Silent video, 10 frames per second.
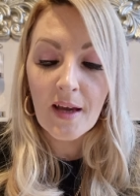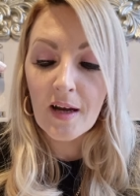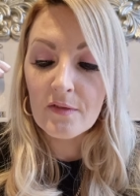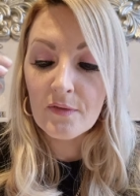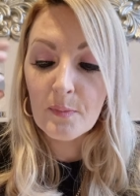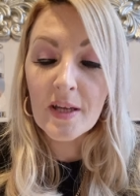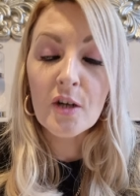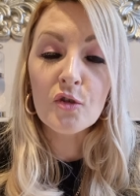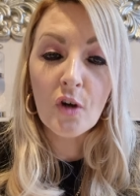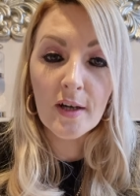have been
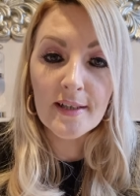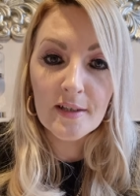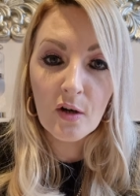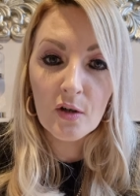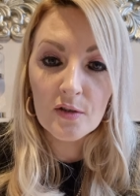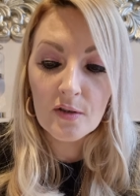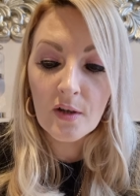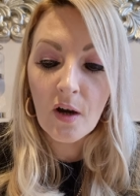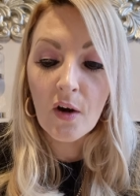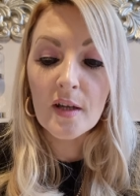crying, Lord,
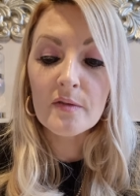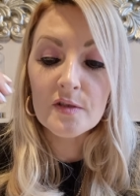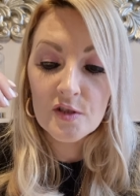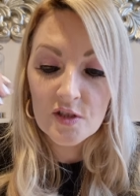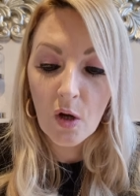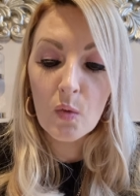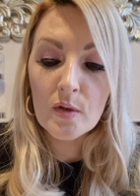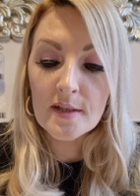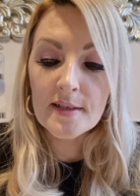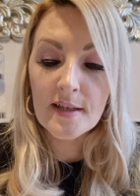or even sown
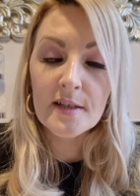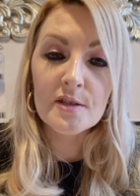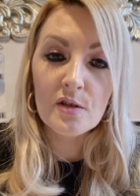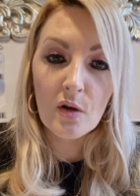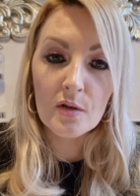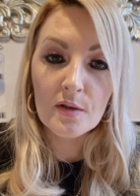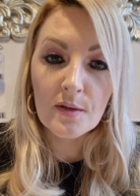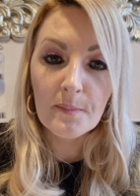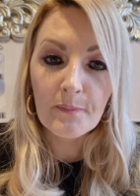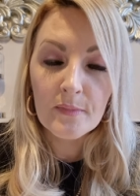in tears, Lord,
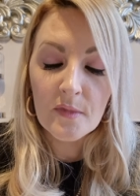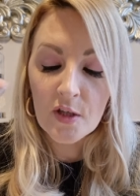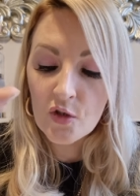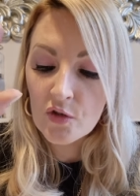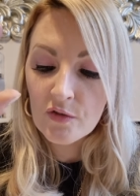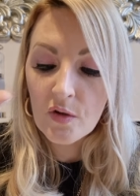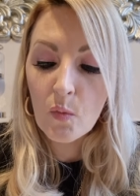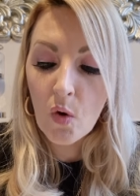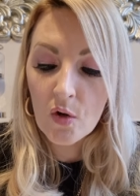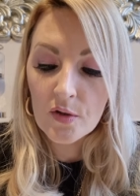that you're the
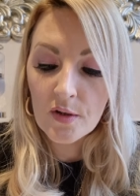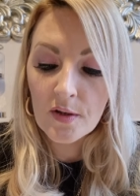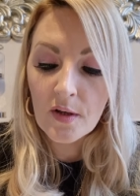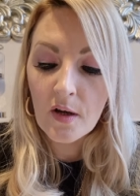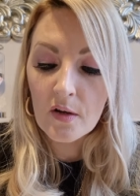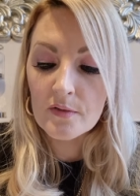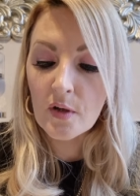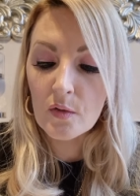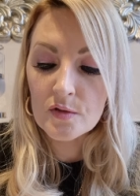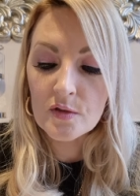rewarder of
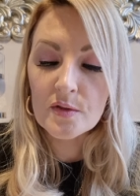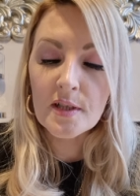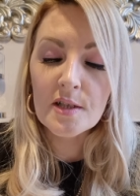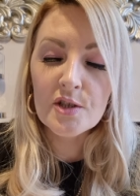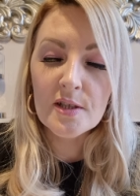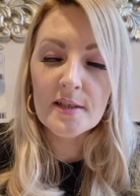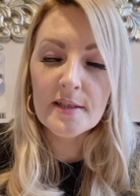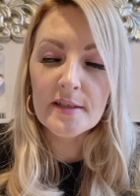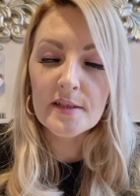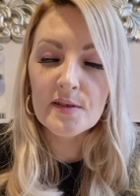those who
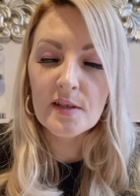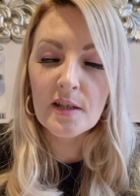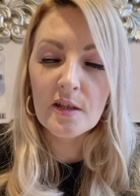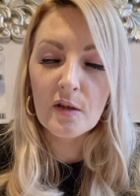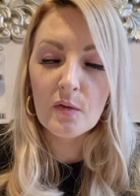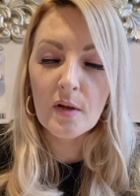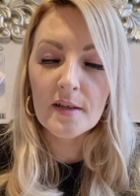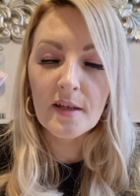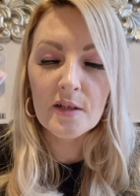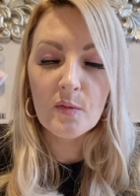diligently seek you
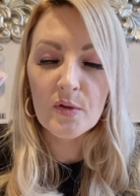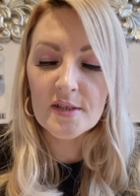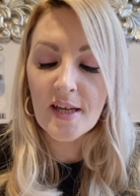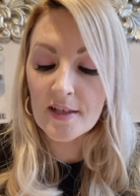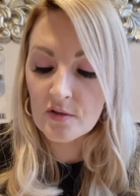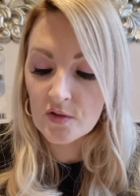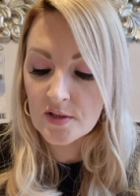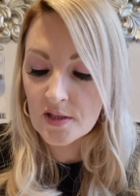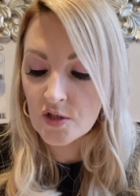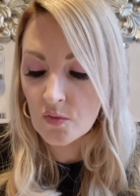and that you protect us.
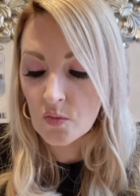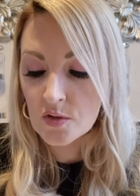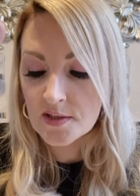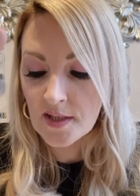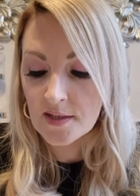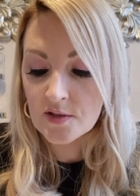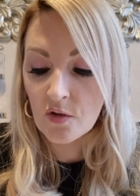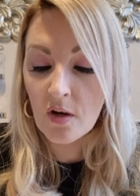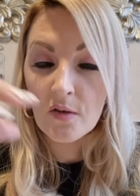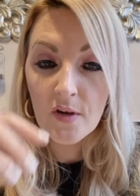And as your word says,
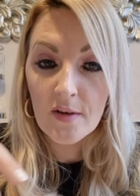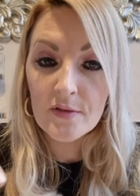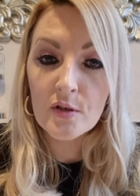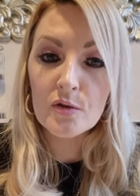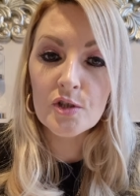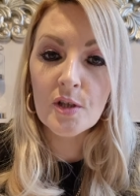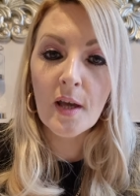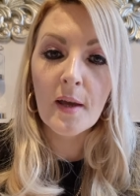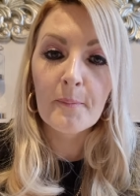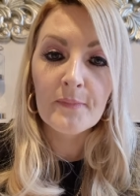you're our refuge,
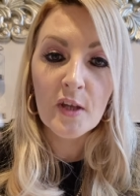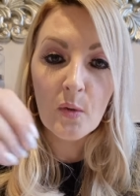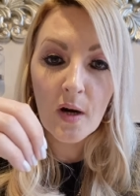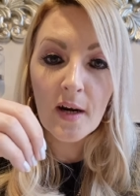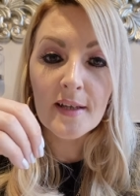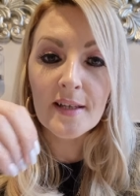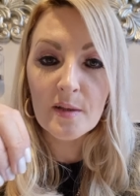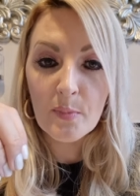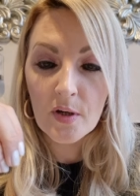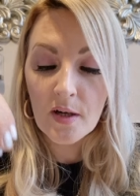you are our
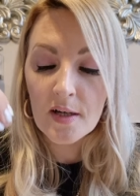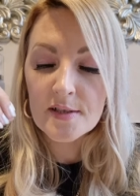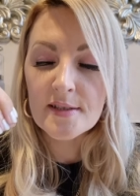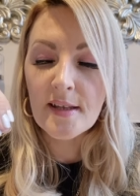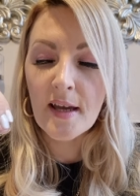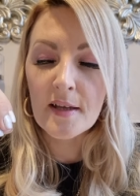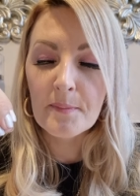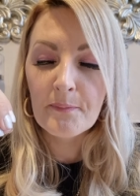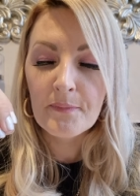keeper, our stay,